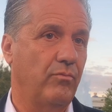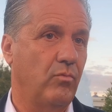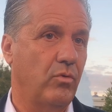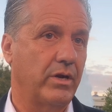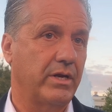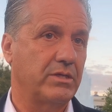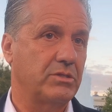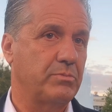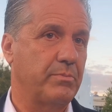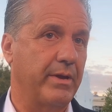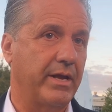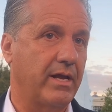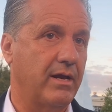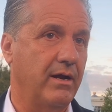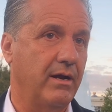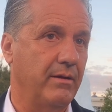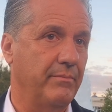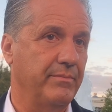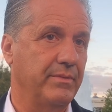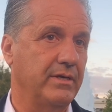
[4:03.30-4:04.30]
and what it's
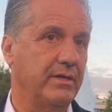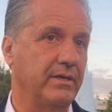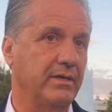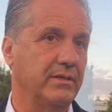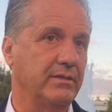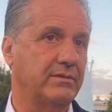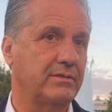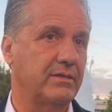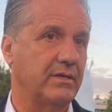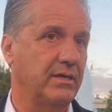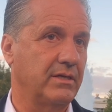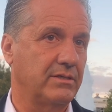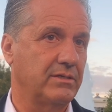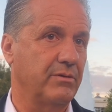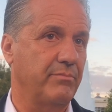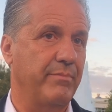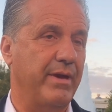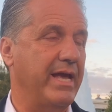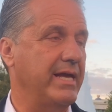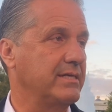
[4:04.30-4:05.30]
become, it's it's
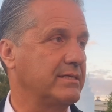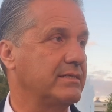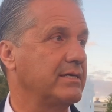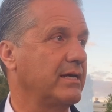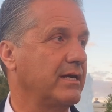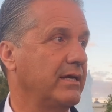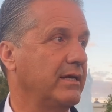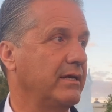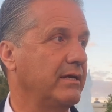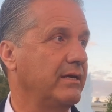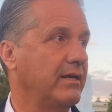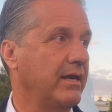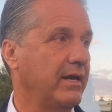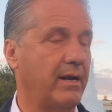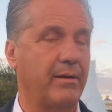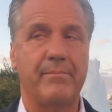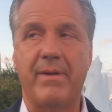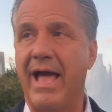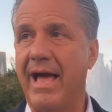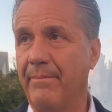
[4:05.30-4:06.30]
amazing, and, and
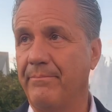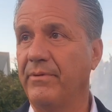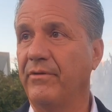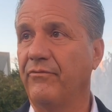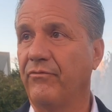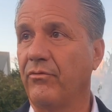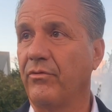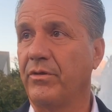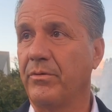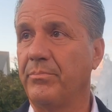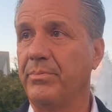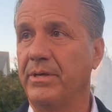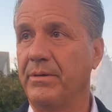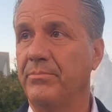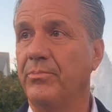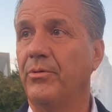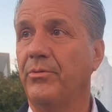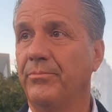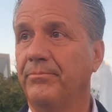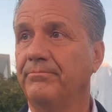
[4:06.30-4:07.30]
I'm happy for the
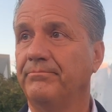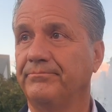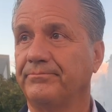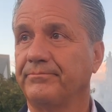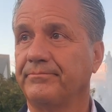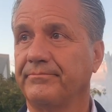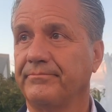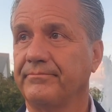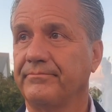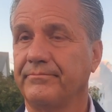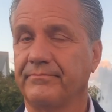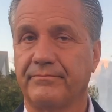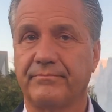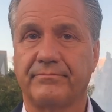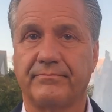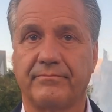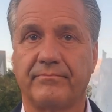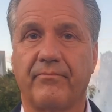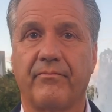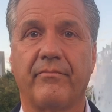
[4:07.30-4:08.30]
people. Do you have
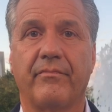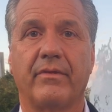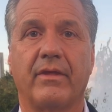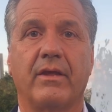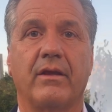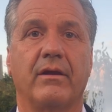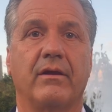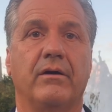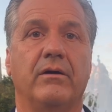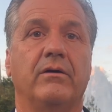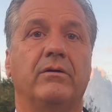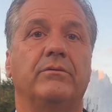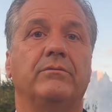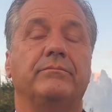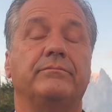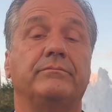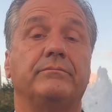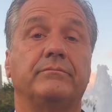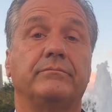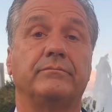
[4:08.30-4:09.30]
any certain uh,
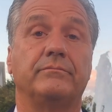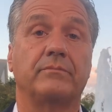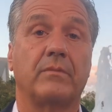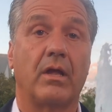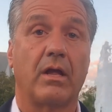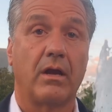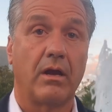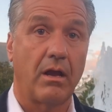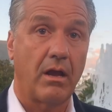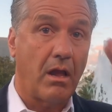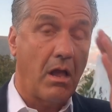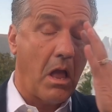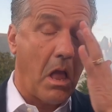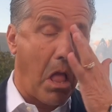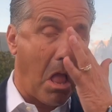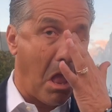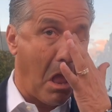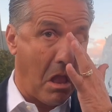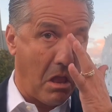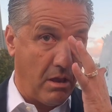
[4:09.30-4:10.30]
favorite playing
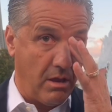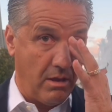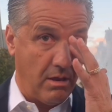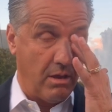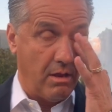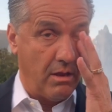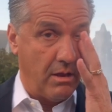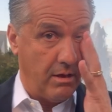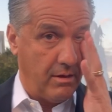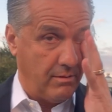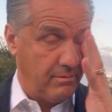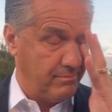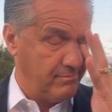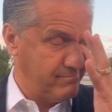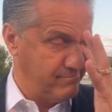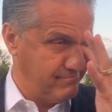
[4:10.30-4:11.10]
memories from your time at U N C